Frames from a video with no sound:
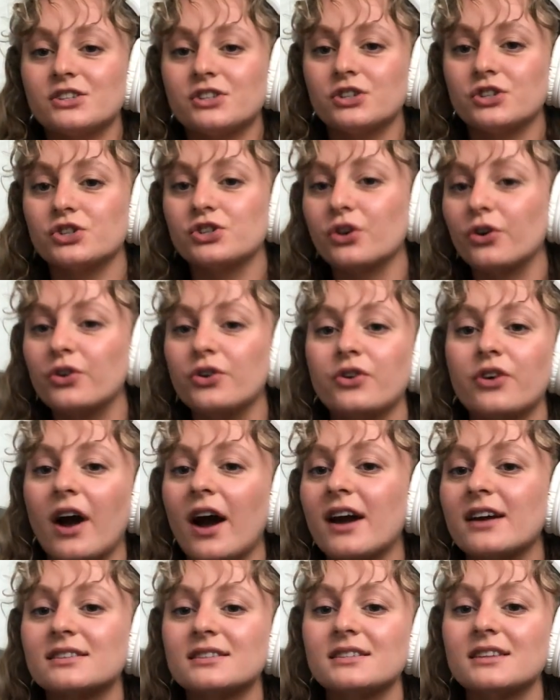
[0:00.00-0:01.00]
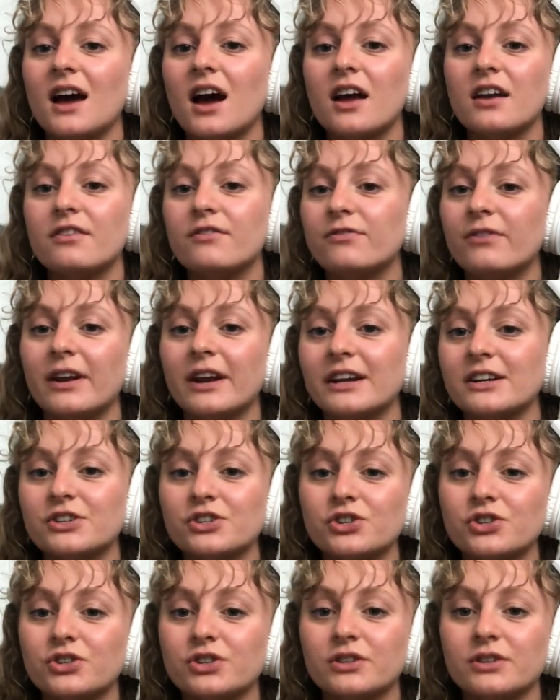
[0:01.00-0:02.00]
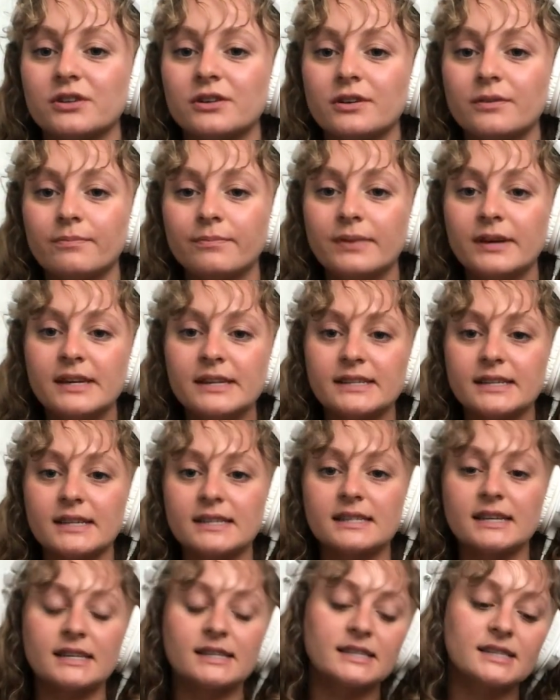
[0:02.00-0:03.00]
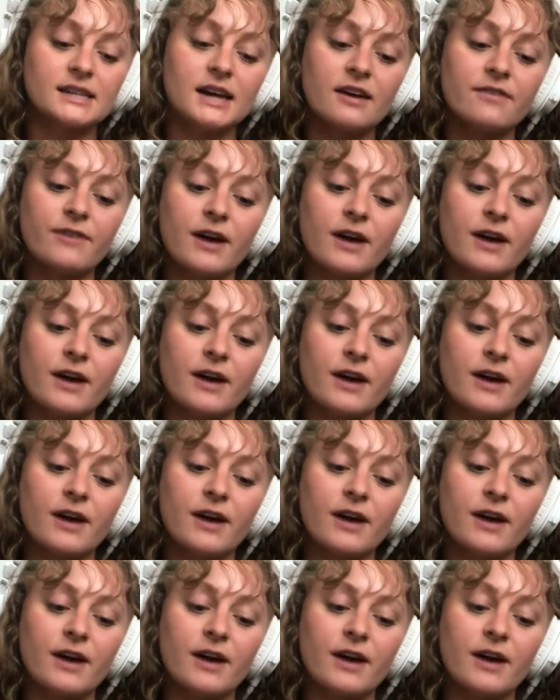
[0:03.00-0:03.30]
Show you guys unfinished pieces and stuff.